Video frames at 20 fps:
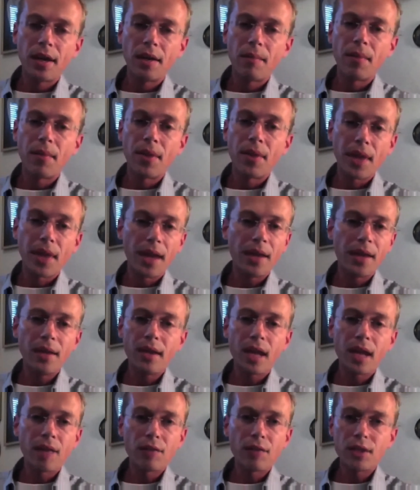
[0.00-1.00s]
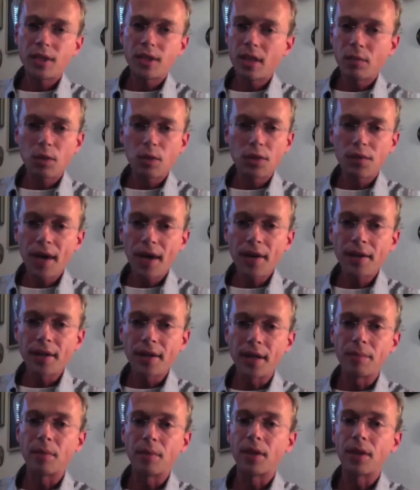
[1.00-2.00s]
then everything was fine
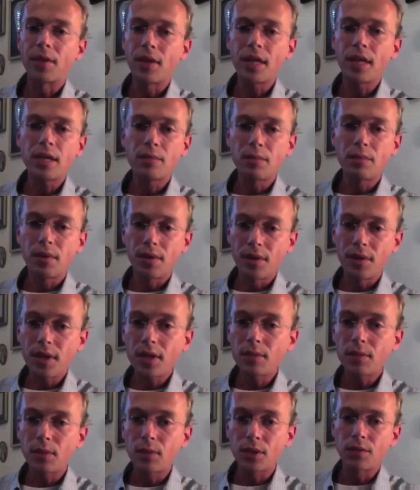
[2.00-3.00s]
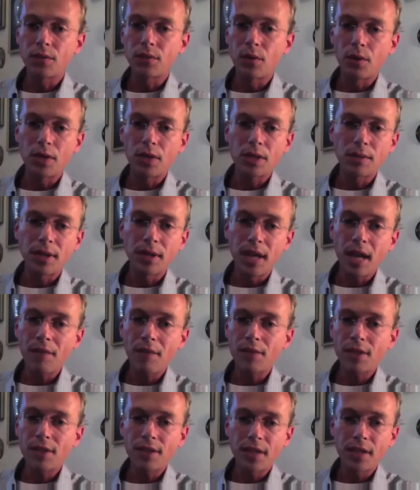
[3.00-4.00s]
again. But this was, of course, when
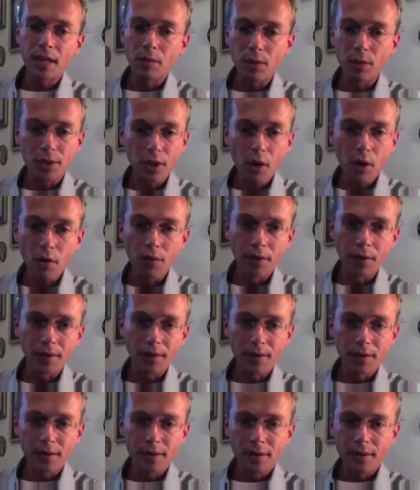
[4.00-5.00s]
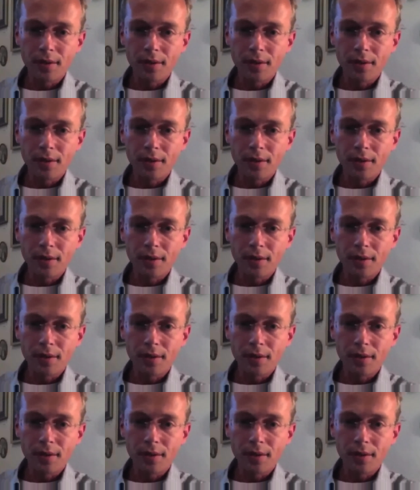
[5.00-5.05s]
everything was over.